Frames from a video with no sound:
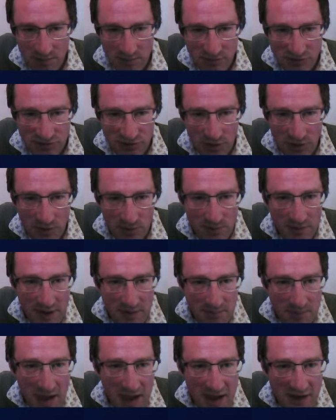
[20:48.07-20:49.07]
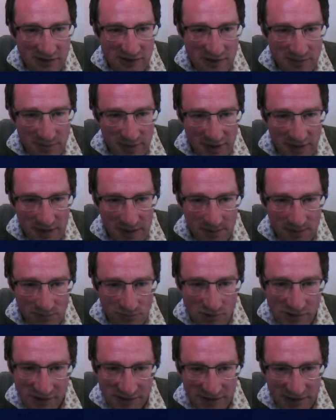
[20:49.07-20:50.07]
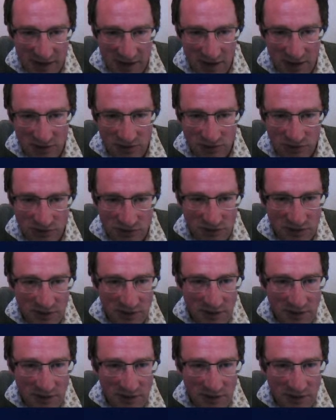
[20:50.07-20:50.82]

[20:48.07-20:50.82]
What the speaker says: So it may actually be that research,